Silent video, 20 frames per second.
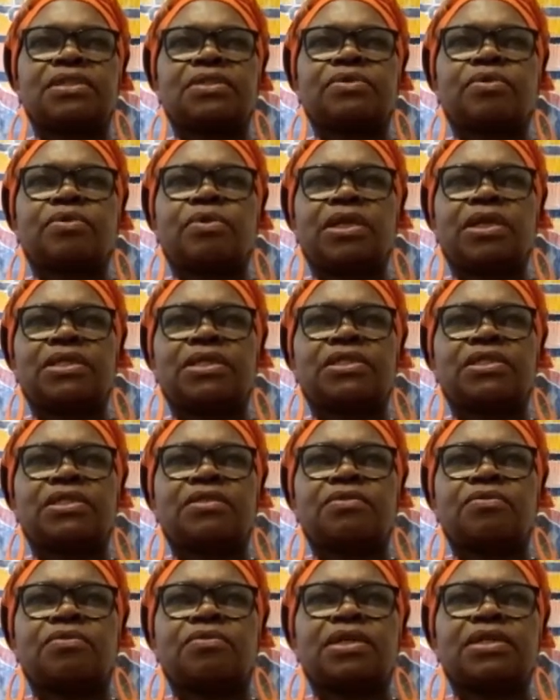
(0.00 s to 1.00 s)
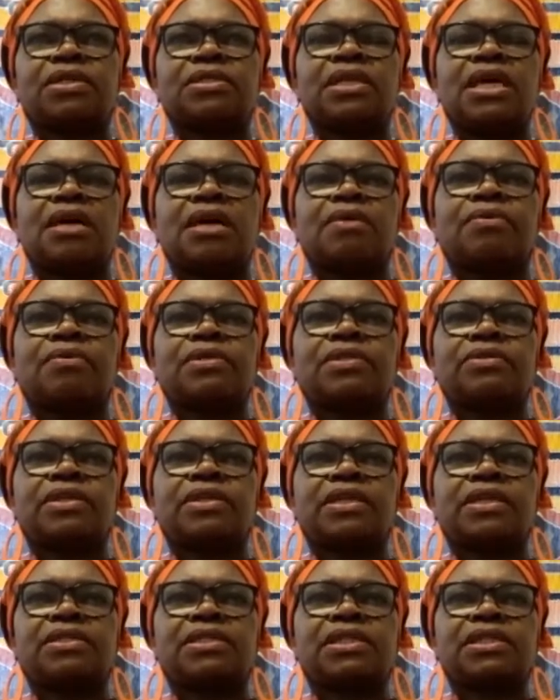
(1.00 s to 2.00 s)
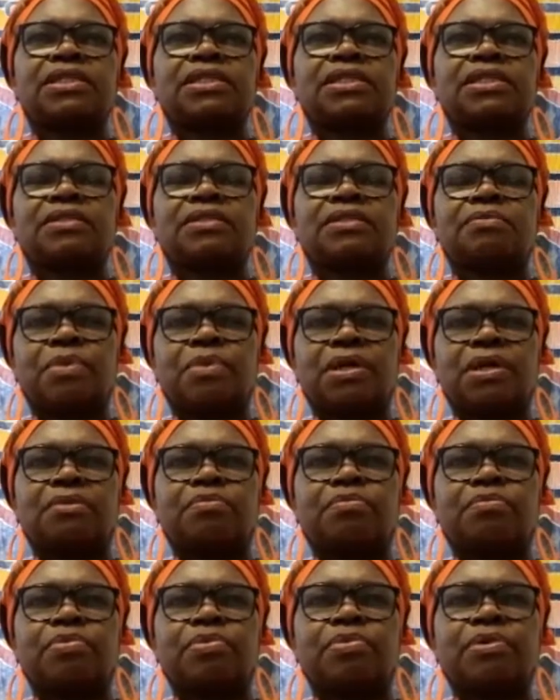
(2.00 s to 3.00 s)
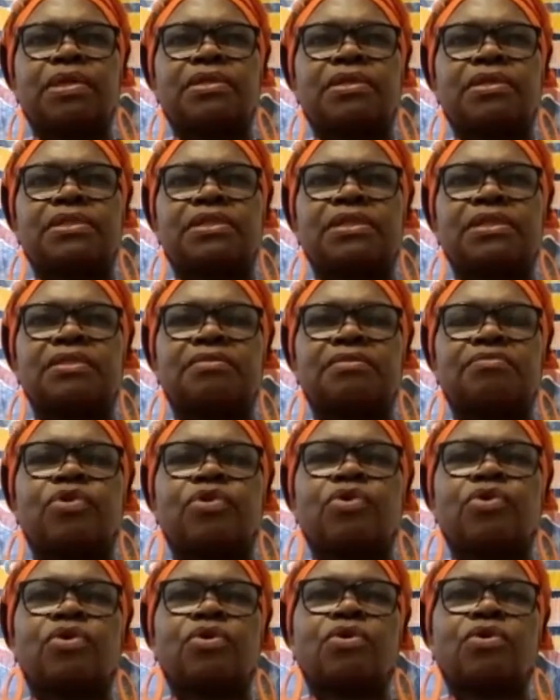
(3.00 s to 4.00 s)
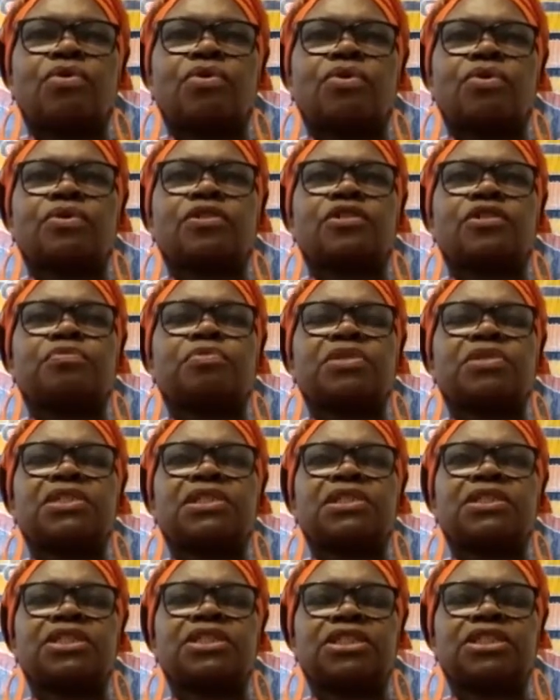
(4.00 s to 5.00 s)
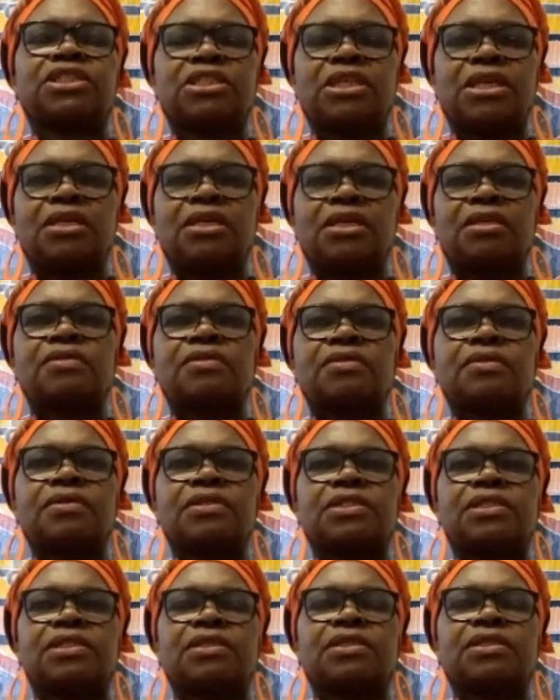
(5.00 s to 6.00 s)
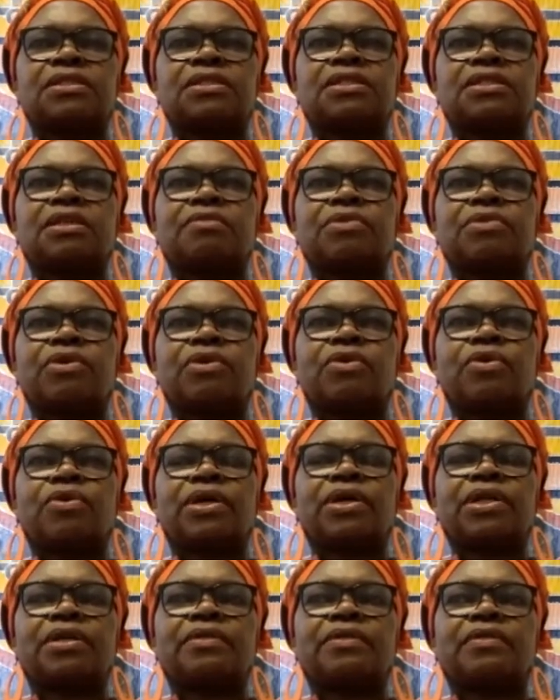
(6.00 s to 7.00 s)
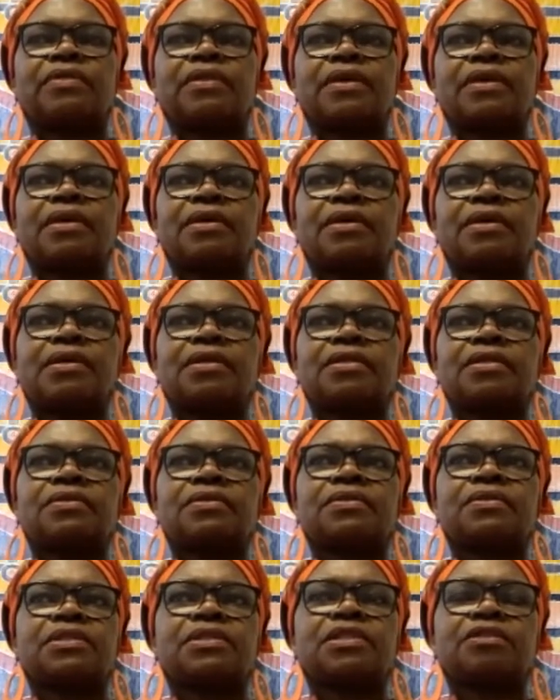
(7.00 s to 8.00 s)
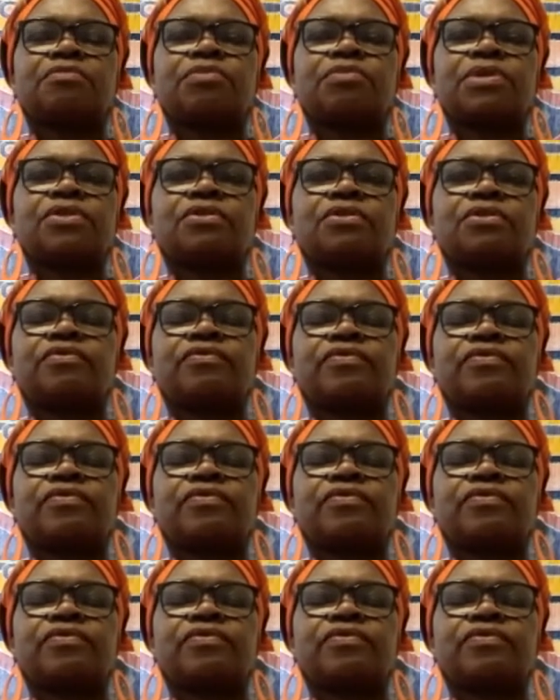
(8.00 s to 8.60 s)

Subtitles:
quality wise. Because you can just eat pap and then moroko or spinach. It's got some oil in there. It's got a bit of